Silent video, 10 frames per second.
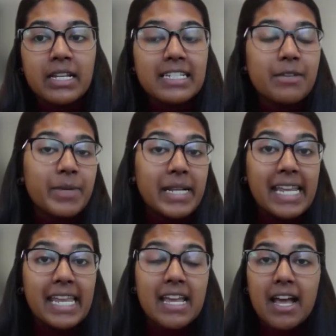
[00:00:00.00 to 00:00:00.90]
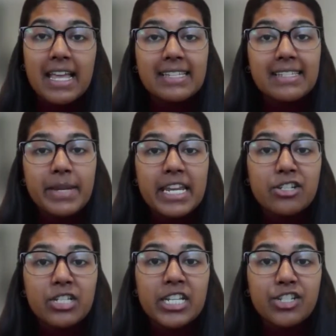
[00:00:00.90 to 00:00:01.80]
Typically,
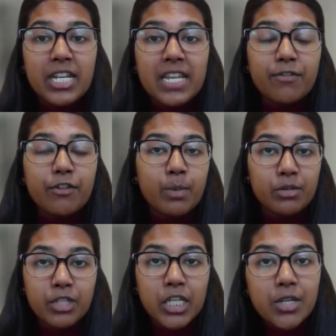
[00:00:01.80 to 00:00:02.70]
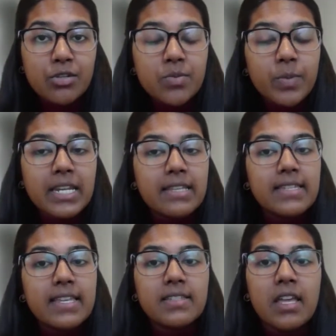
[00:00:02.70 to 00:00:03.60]
examination-in-chief of prosecution
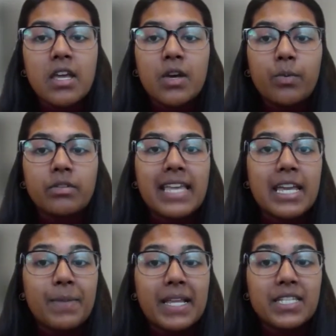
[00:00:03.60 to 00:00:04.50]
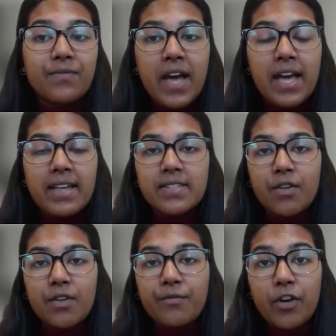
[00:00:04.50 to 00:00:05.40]
witnesses will take place
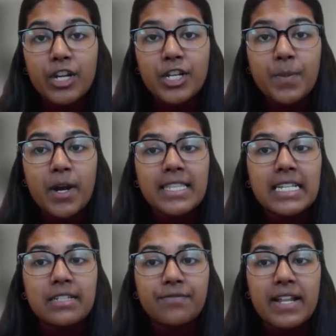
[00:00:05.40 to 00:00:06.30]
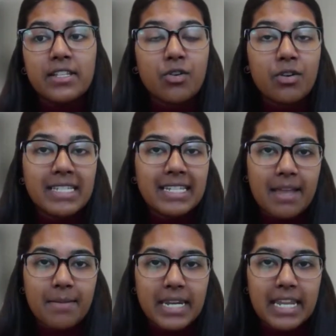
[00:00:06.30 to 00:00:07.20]
first, followed by the defence
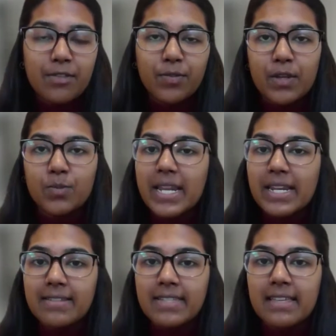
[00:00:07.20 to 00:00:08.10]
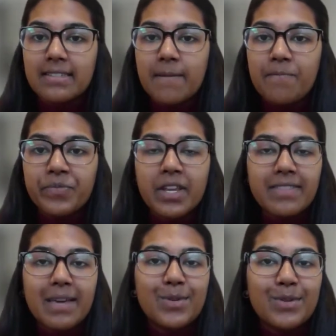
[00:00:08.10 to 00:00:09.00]
cross-examining those witnesses.
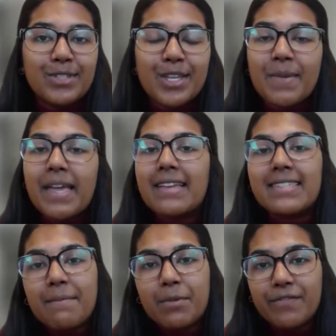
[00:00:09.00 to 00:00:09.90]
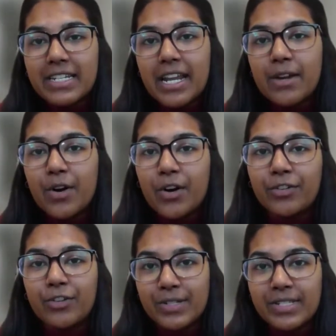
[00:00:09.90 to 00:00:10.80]
There will also be a separate video
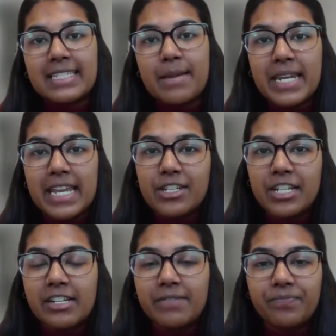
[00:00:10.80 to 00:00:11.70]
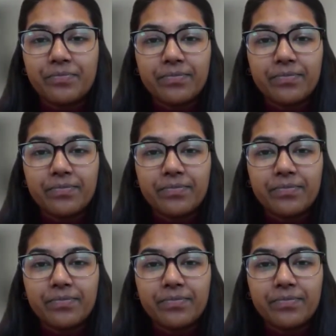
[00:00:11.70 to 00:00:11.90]
on cross-examination.